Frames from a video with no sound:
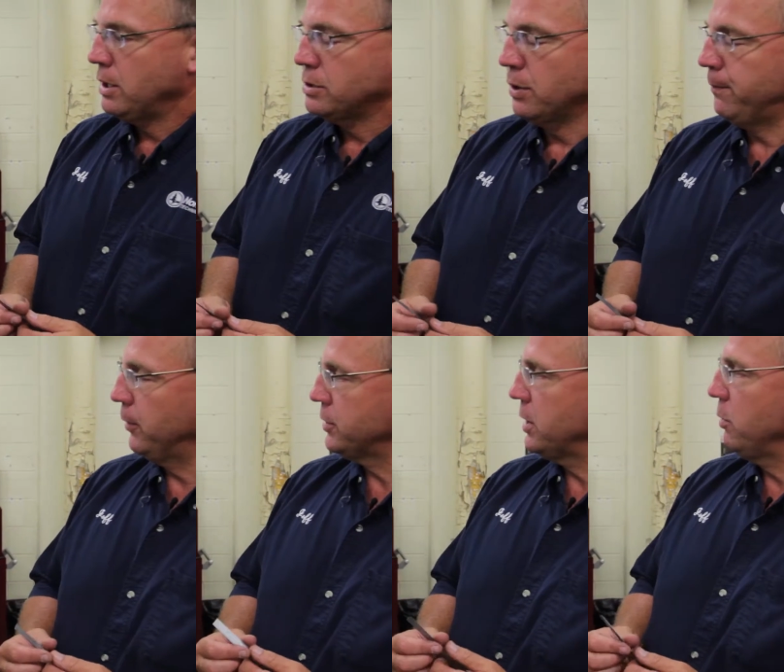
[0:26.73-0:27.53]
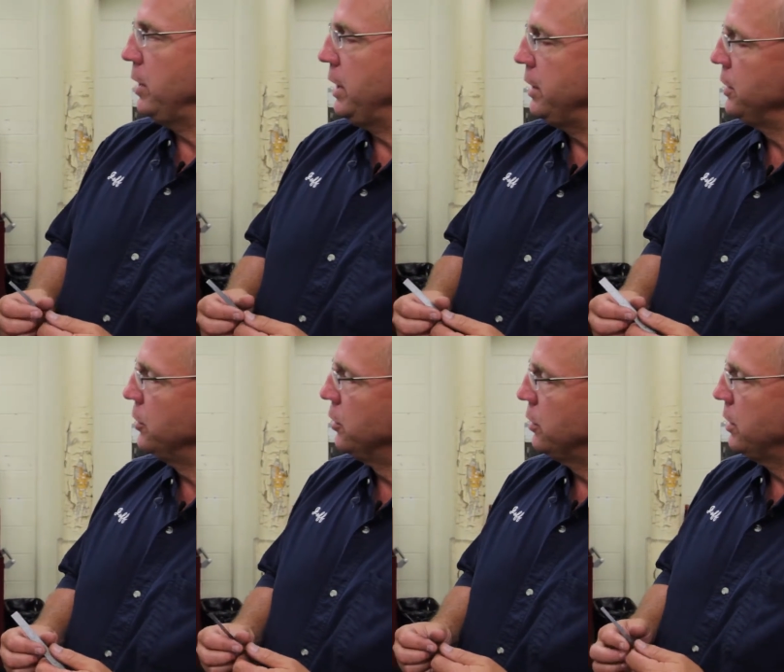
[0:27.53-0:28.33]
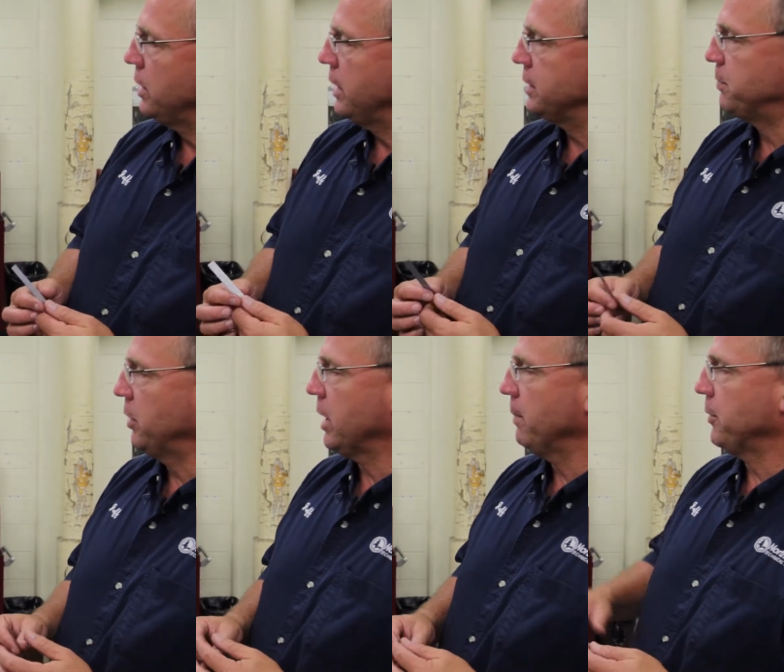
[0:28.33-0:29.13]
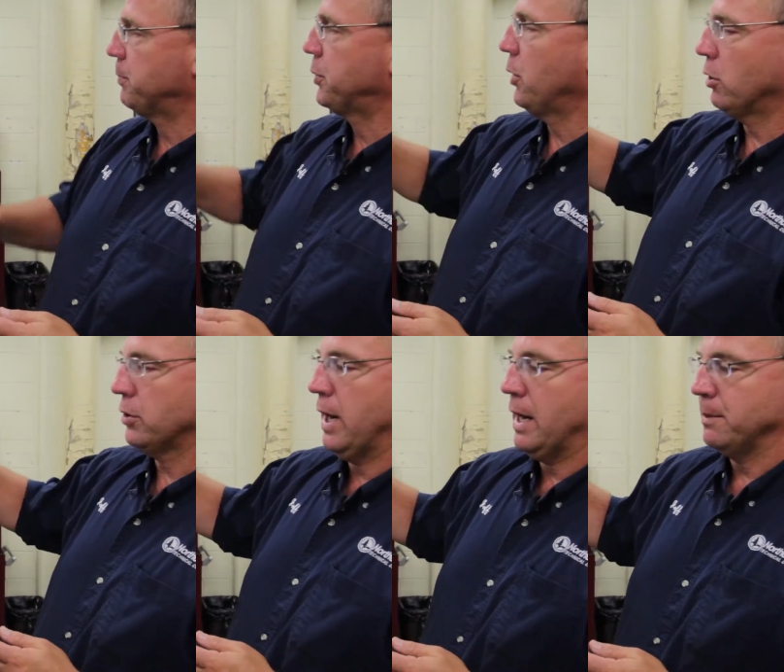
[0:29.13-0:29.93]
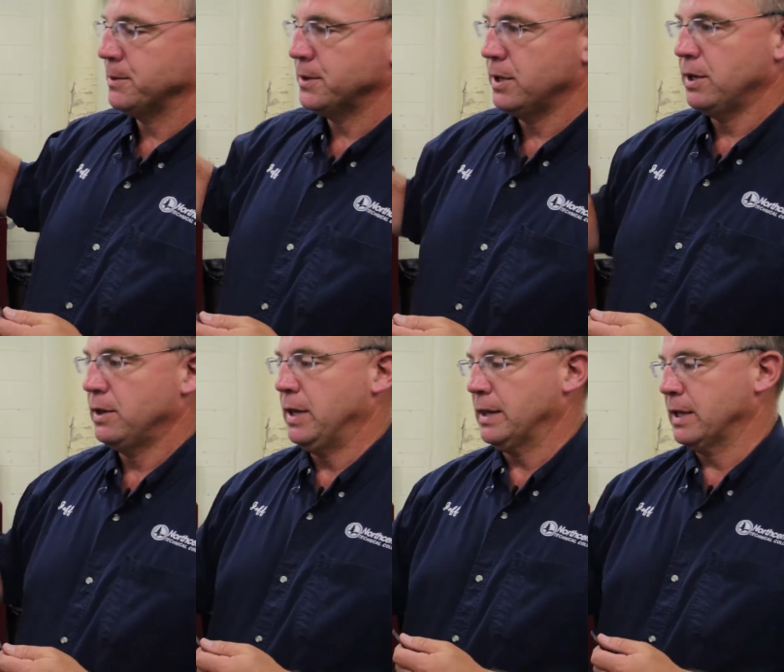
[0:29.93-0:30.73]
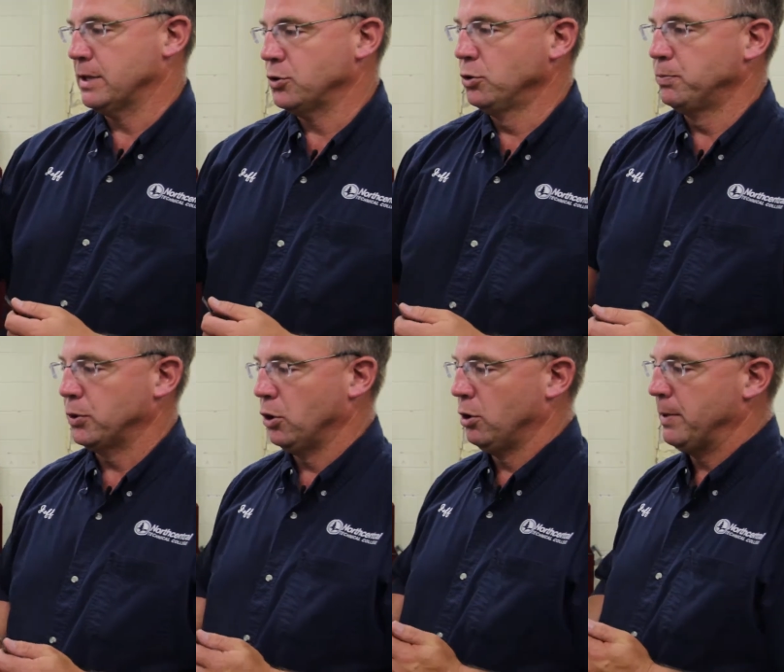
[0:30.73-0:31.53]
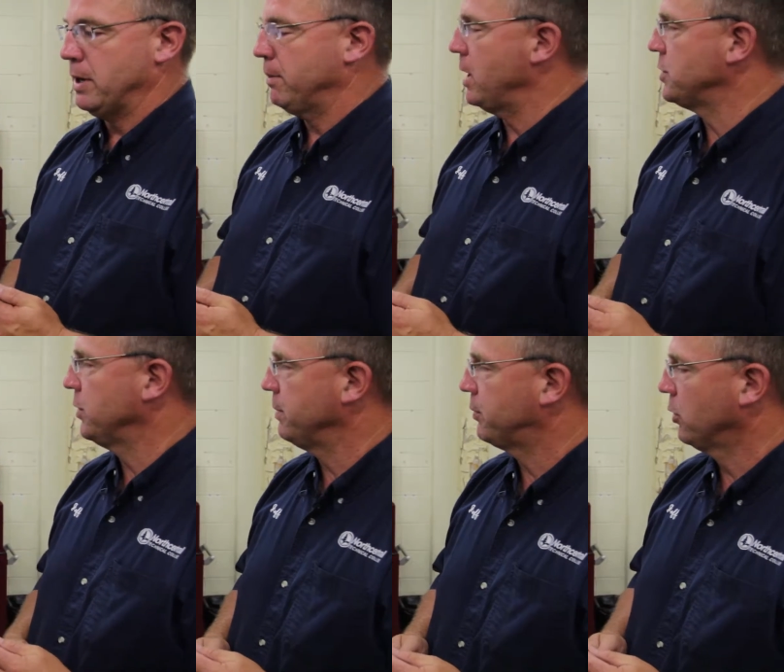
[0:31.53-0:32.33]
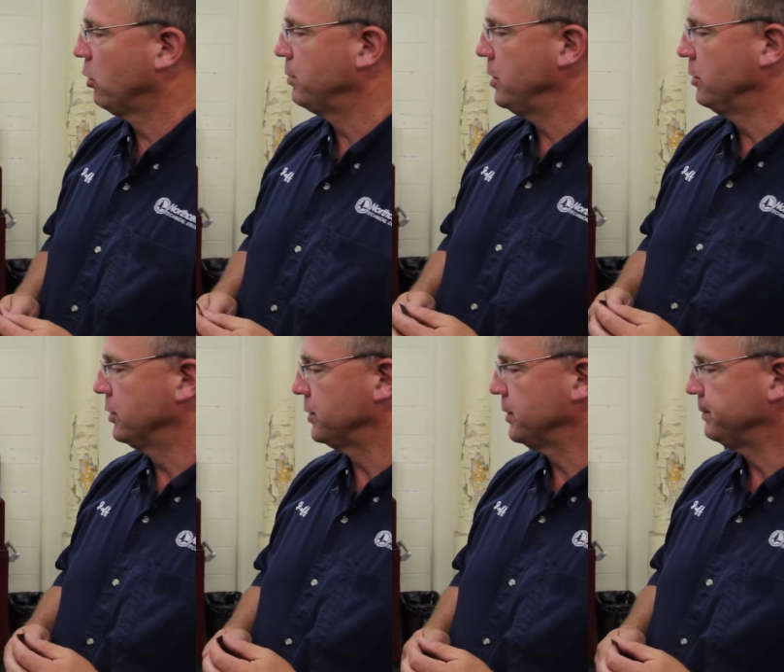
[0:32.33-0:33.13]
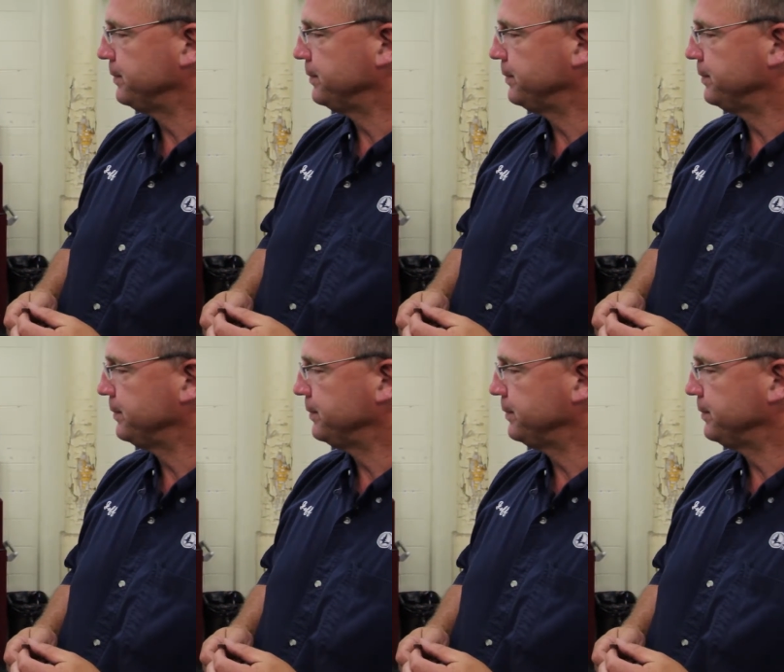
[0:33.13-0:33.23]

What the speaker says: So the first thing we need to do is bring up the programs that the tool probe and the measuring probe use.